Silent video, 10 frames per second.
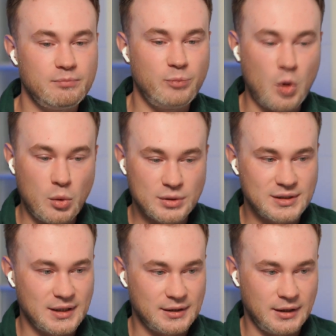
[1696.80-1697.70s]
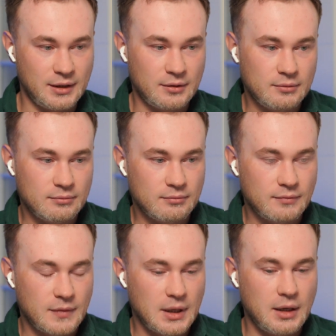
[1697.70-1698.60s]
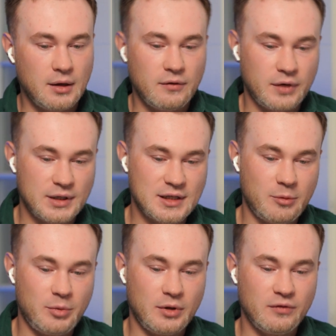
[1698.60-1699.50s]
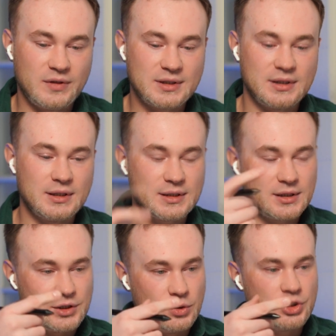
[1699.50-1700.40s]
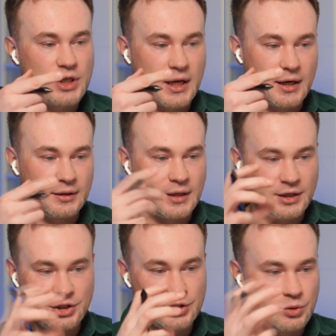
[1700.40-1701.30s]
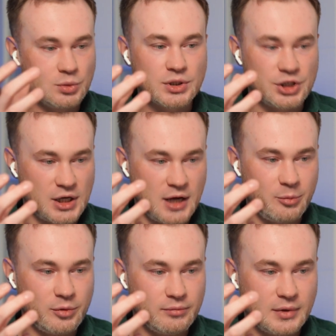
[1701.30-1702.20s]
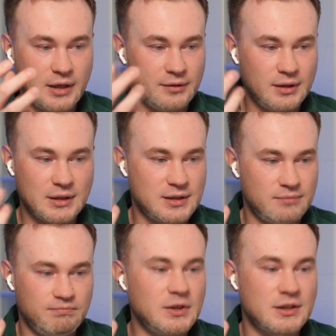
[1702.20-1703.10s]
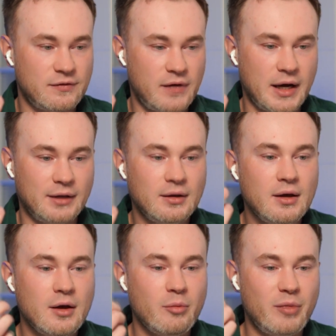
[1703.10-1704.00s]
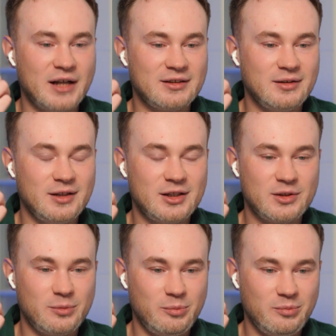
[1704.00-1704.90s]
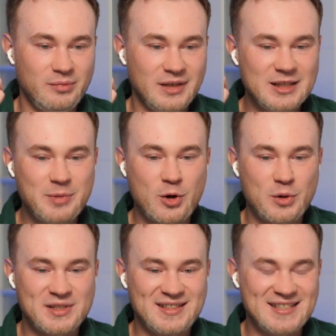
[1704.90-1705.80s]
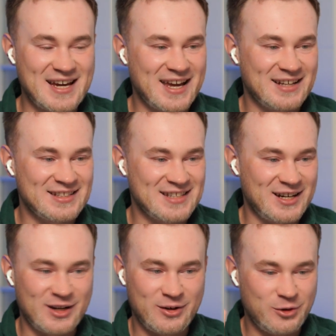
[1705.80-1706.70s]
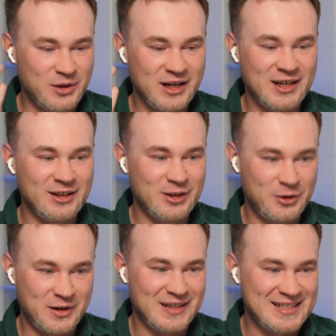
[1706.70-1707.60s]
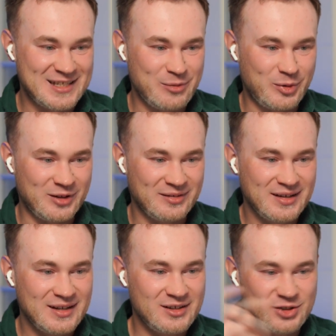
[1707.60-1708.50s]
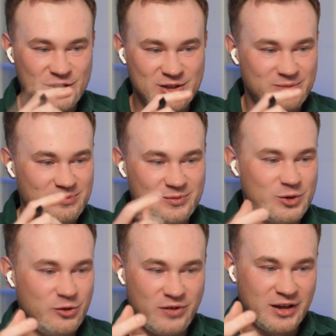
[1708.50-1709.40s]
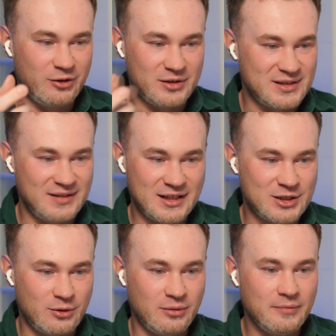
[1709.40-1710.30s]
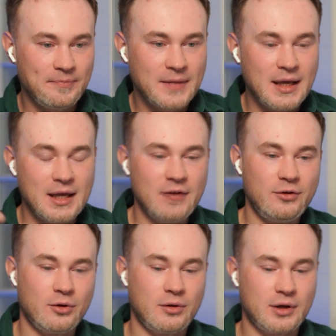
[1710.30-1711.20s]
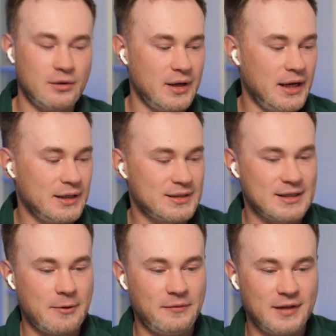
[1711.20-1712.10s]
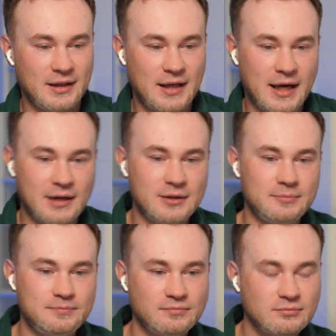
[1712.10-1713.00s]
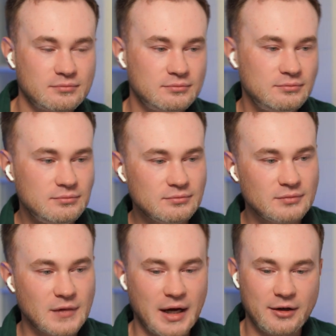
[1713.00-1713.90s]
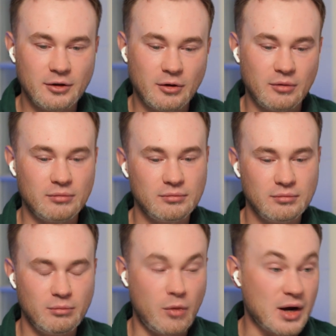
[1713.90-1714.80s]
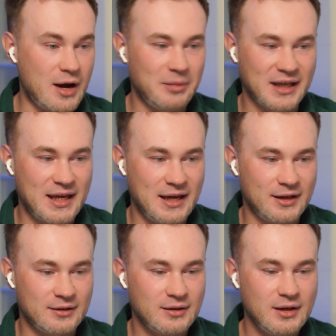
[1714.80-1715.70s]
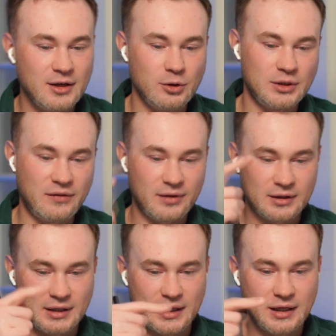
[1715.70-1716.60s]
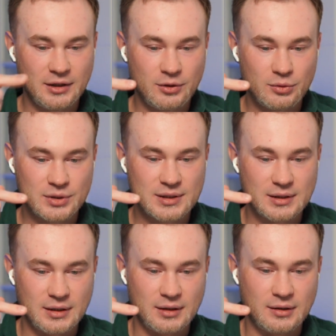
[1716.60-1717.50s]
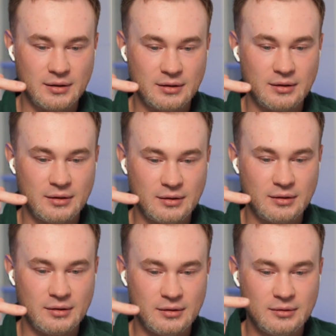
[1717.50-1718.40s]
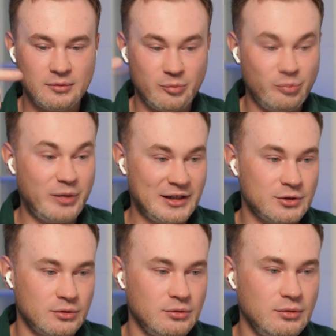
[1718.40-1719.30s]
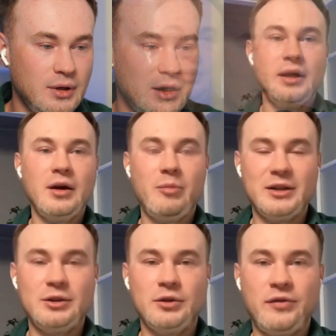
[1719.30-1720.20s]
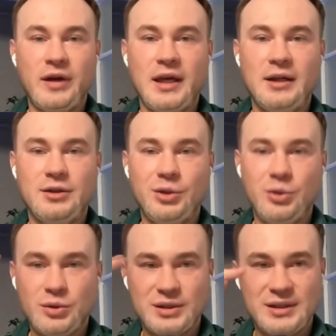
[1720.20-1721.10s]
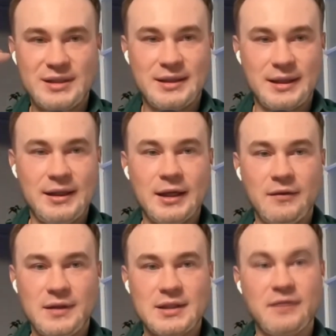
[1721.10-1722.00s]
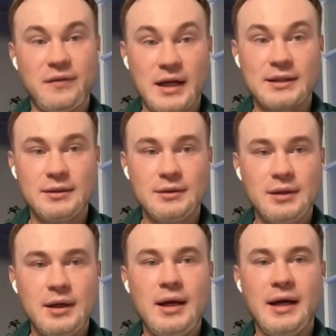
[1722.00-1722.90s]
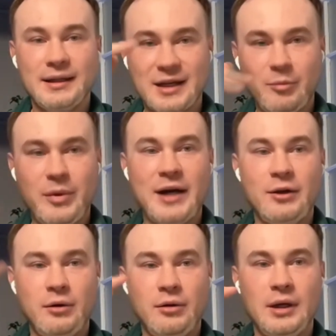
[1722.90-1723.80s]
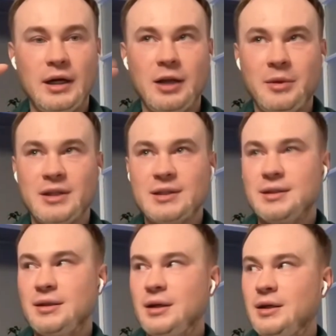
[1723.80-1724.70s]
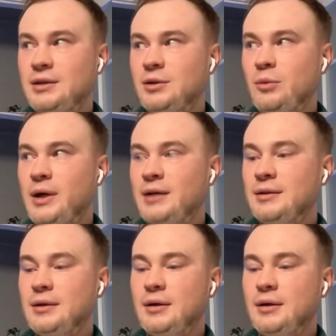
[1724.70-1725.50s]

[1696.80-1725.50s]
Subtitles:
both technique. For example, with this search icon, I just use a shape, and that's fine. But it's because these icons are really simple, just two figures. That's all. If you create something like, I don't know, more complicated, you definitely can use pen tool, but don't forget to use this technique with a flatten and combine all elements into one